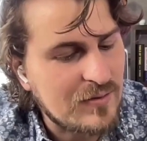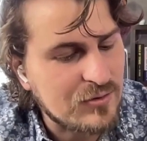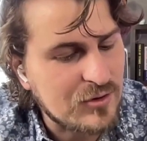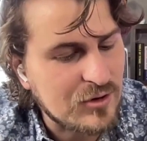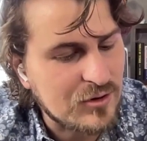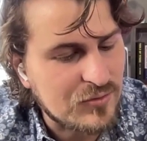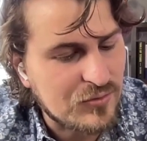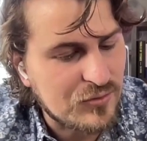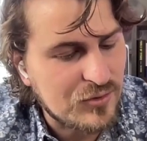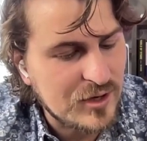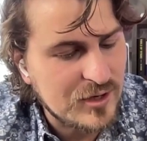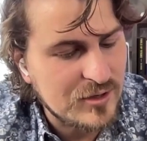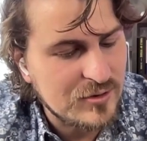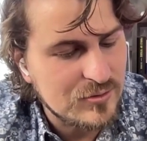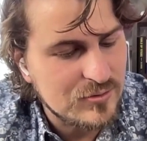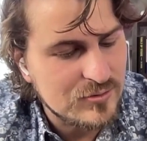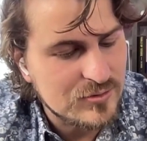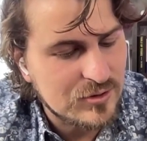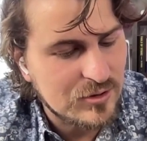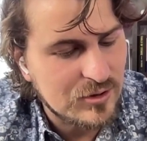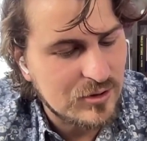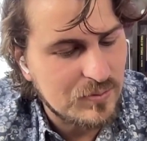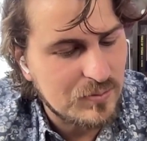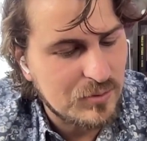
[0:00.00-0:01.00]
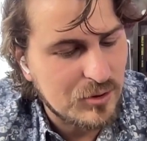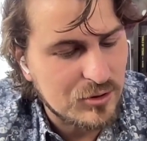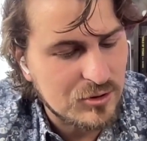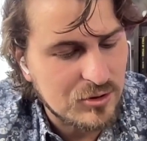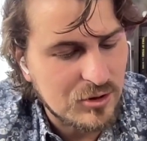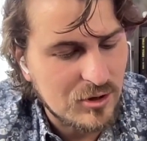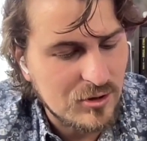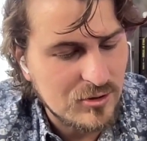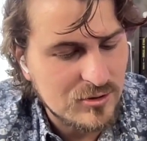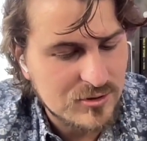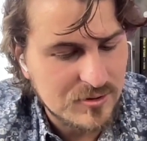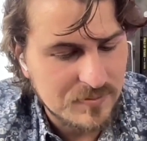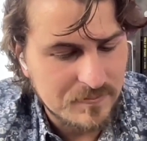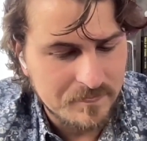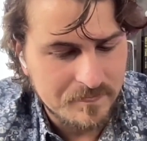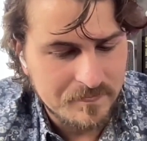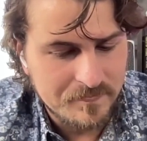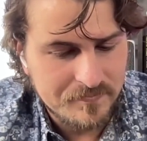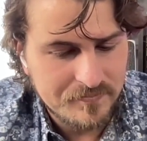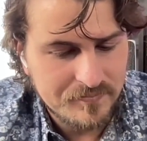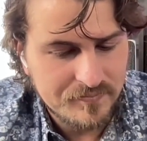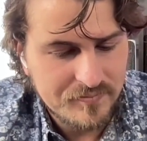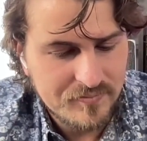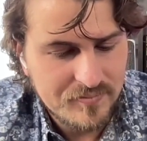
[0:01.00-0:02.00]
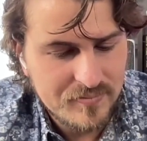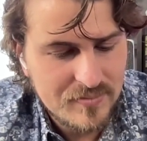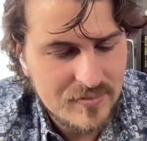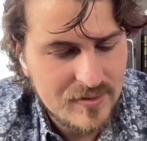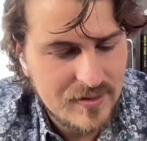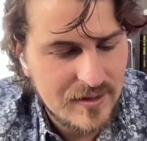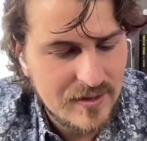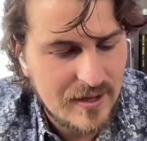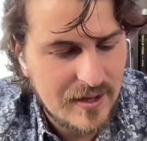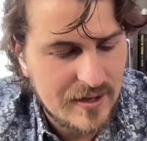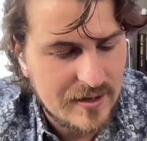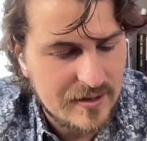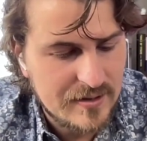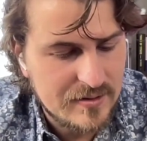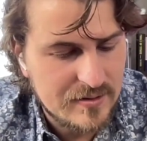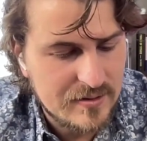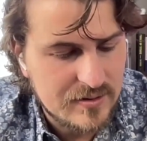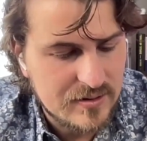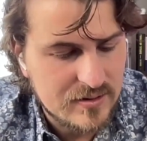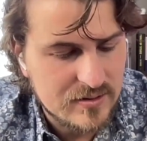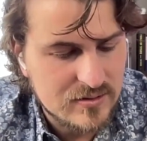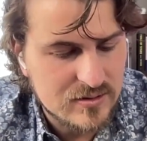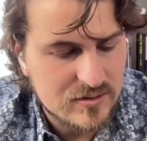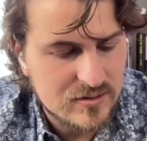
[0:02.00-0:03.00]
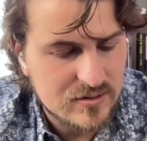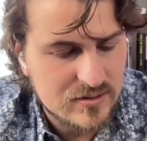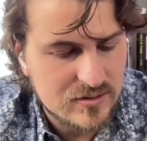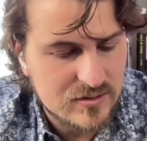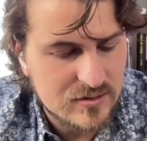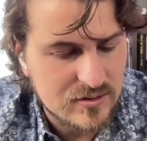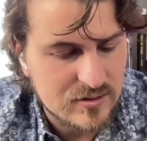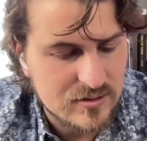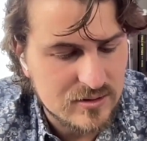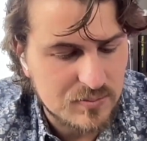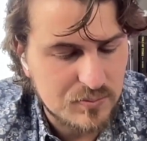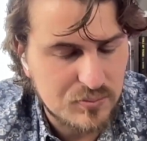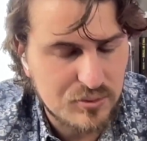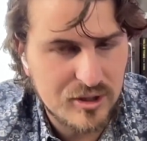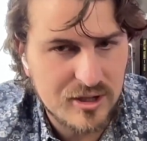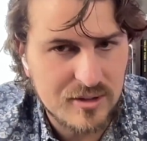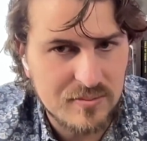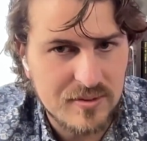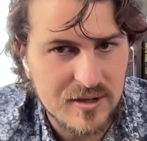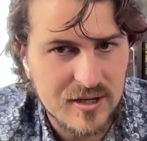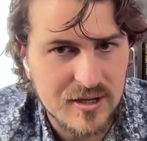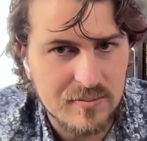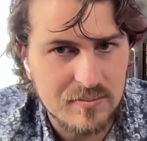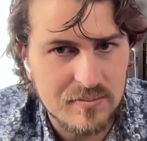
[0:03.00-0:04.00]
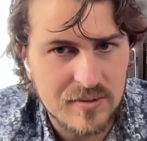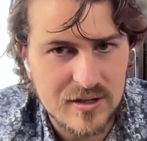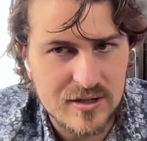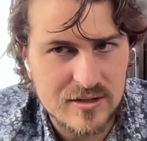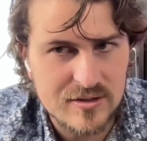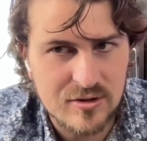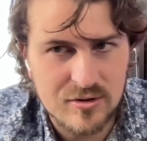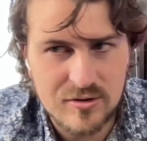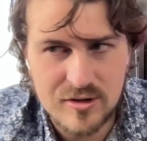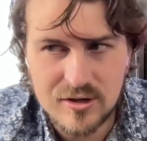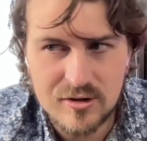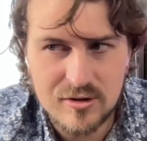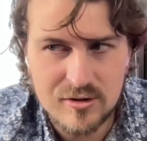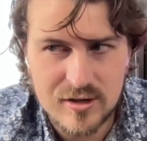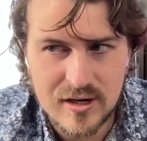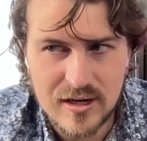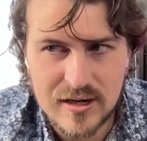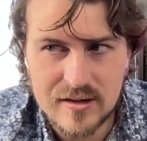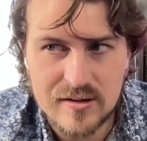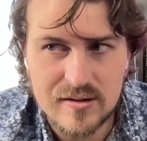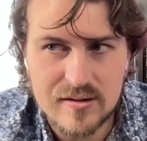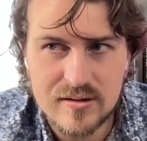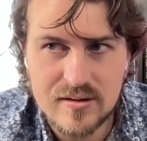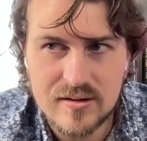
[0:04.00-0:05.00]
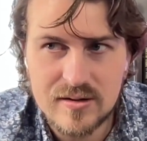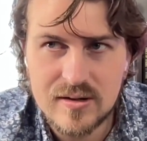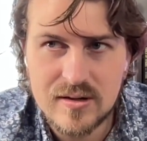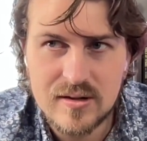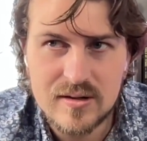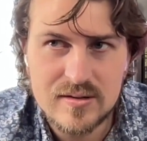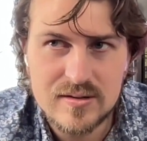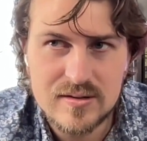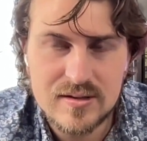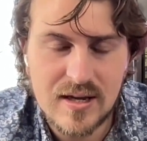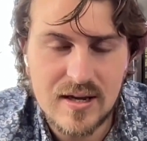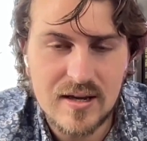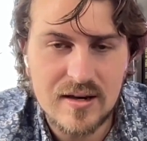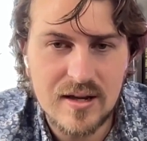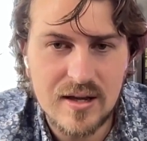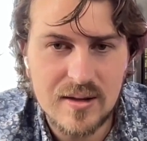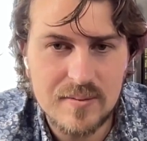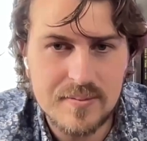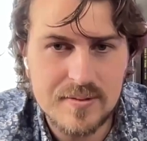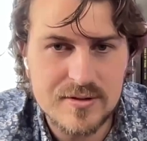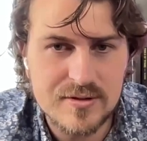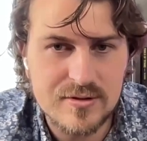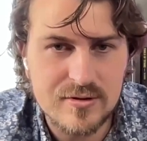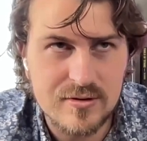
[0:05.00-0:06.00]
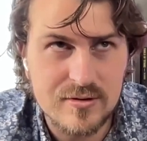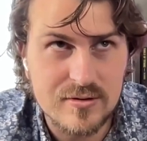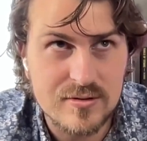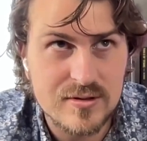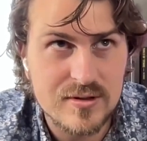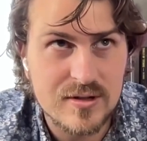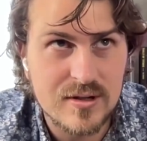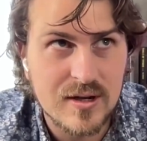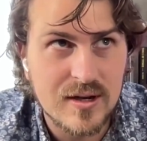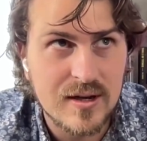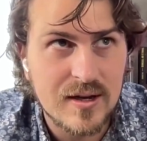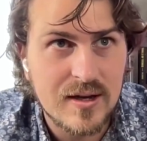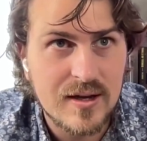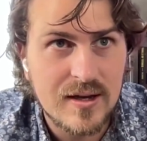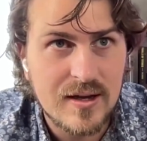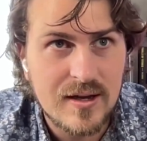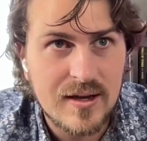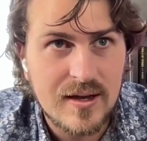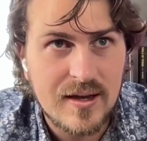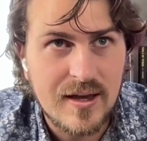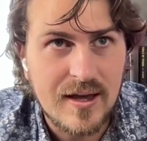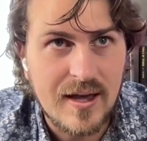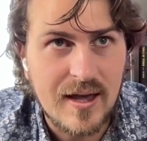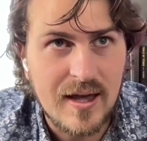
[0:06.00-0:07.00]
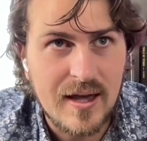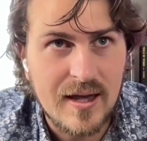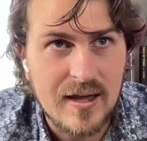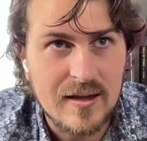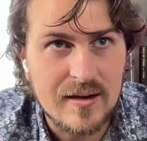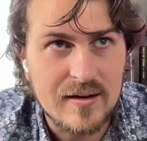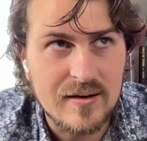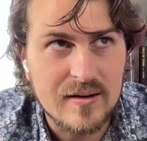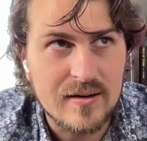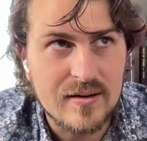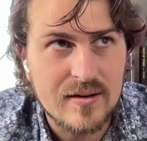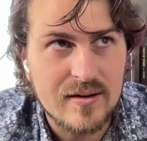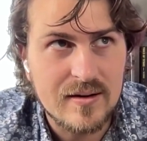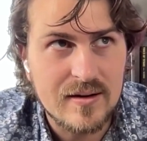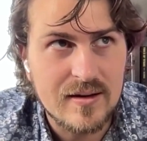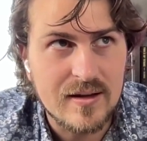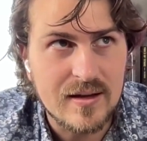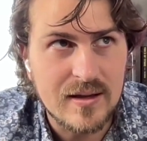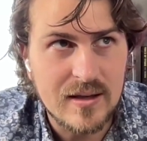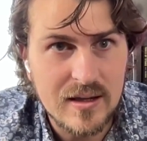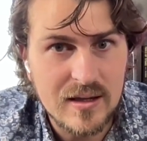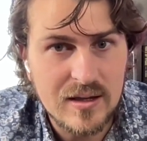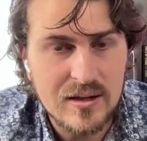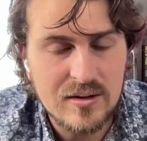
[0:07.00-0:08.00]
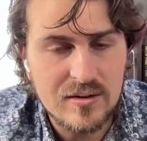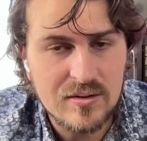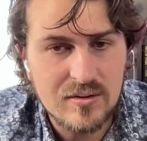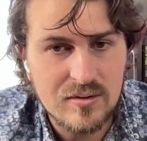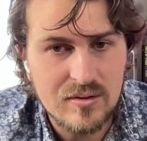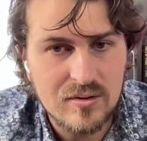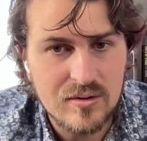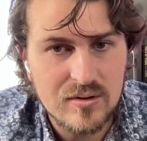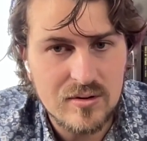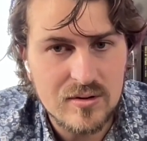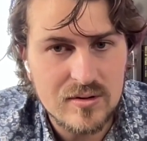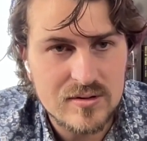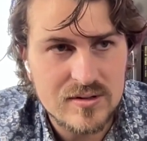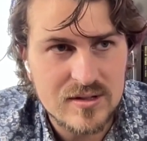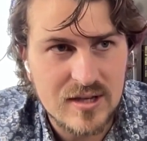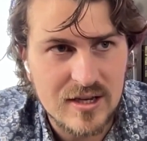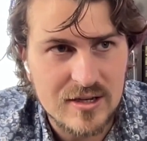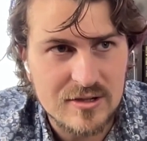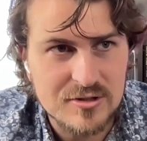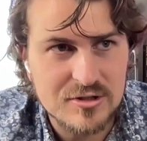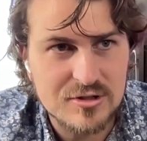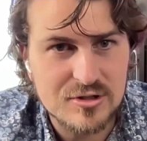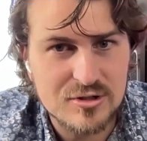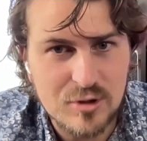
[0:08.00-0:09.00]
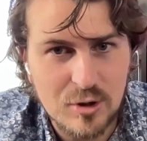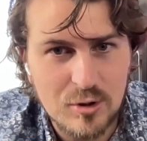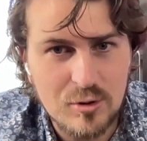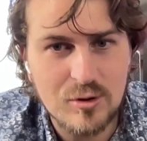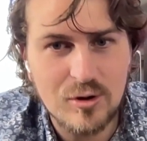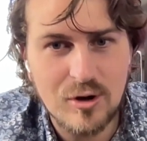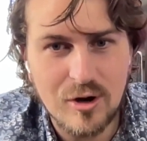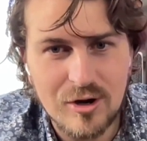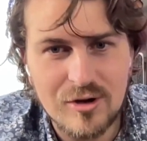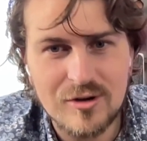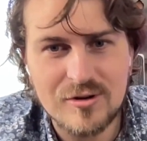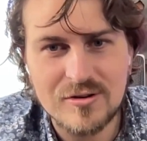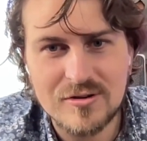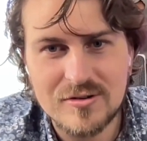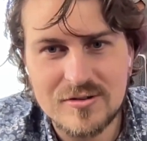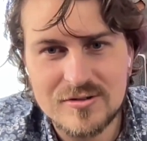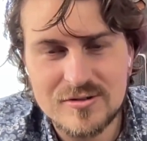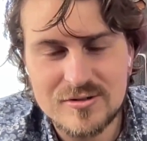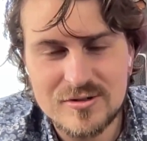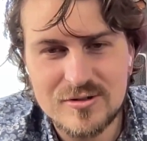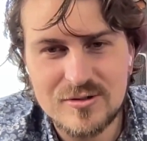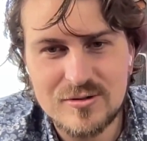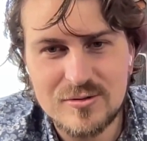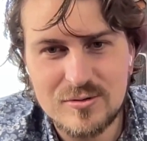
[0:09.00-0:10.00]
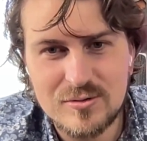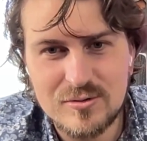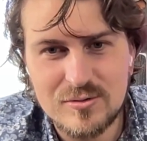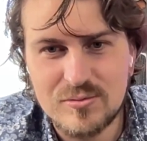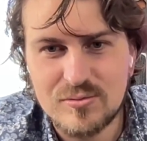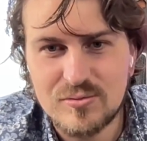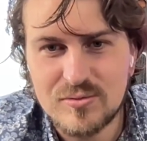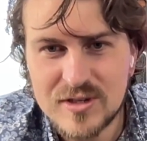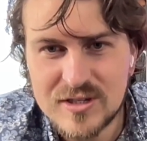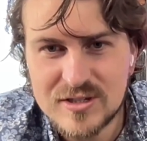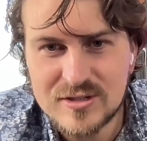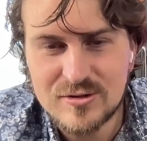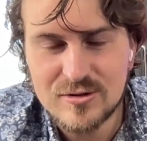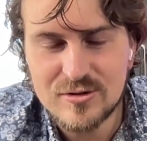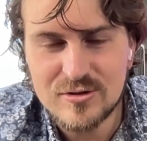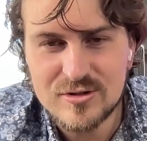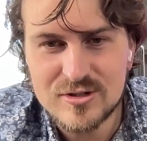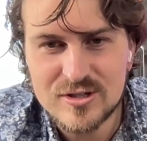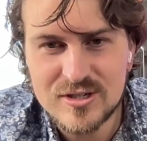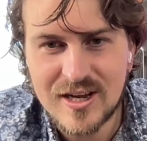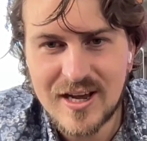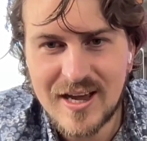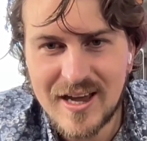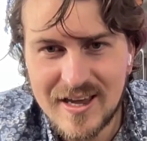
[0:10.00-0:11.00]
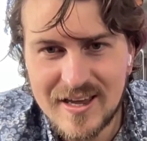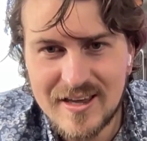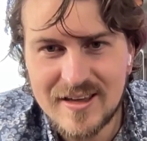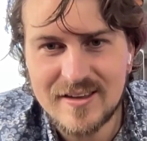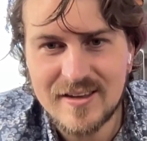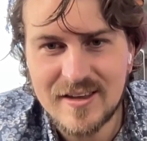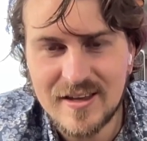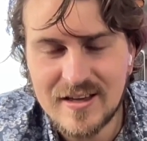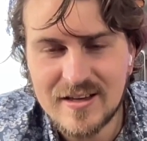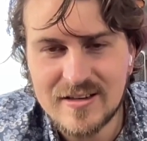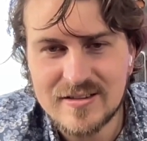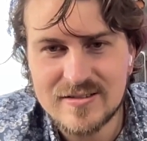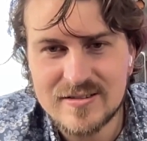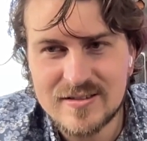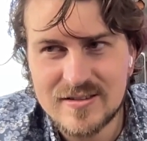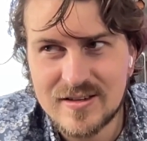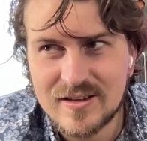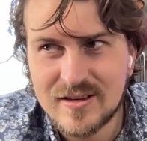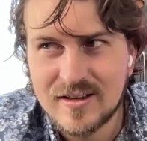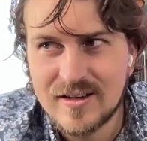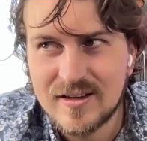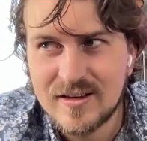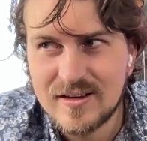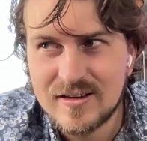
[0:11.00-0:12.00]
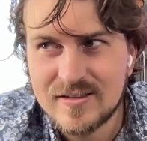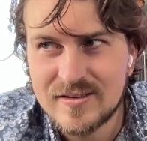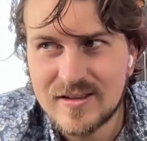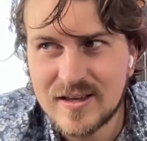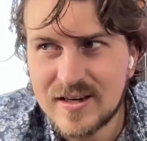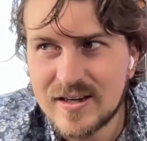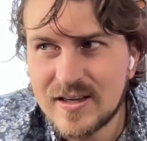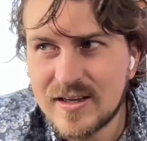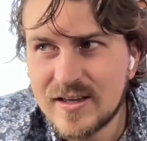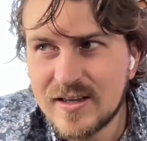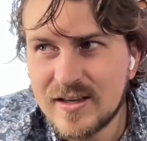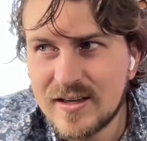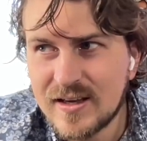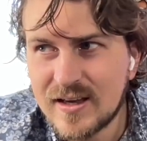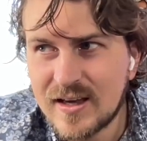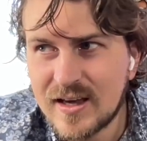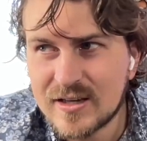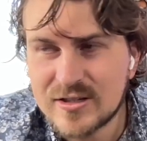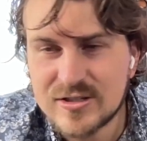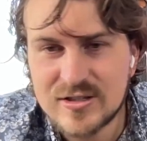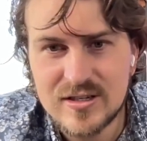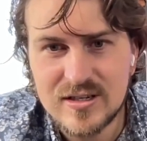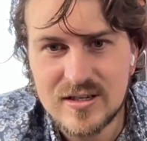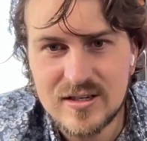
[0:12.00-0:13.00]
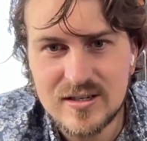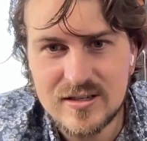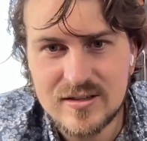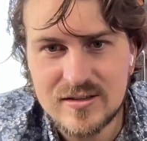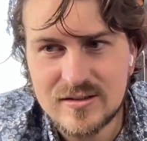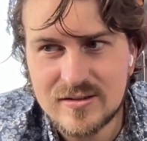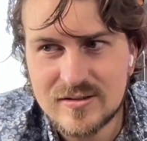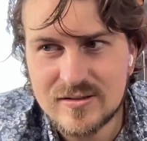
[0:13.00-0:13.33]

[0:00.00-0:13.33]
got a friend who's got a podcast and it's pretty big, but he's only got like 10 episodes and he takes so long to research a guest that he actually